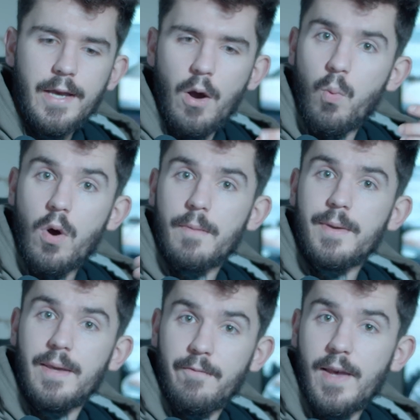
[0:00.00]
I want to
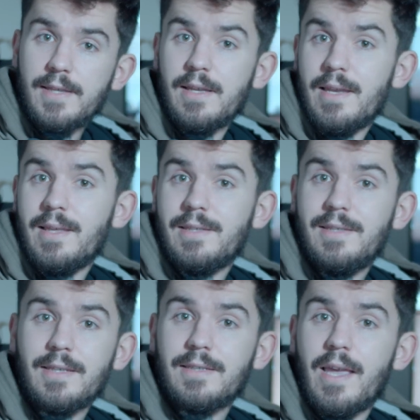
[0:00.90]
be invested near the
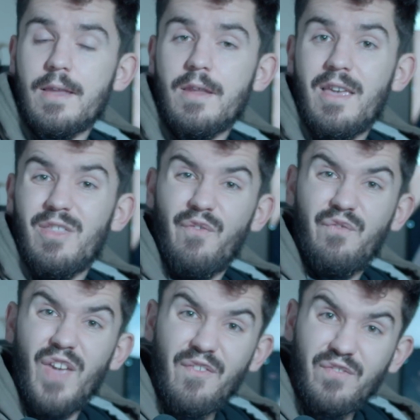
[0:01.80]
16, the
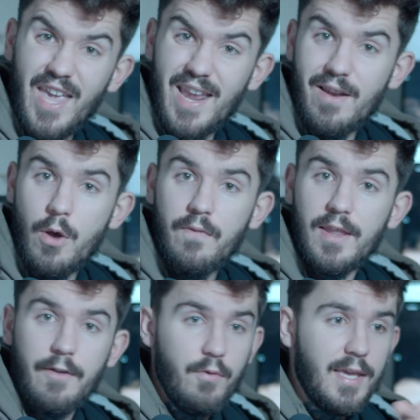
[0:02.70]
15,
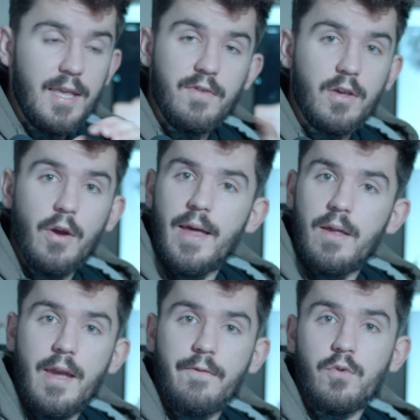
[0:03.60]
hopefully, if we can even go
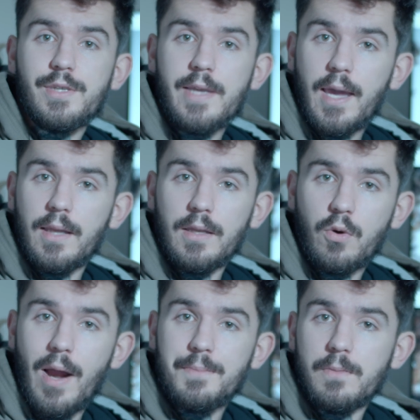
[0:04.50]
down there for a second to
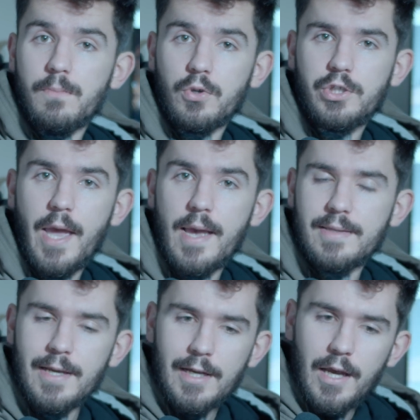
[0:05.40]
grab some more shares.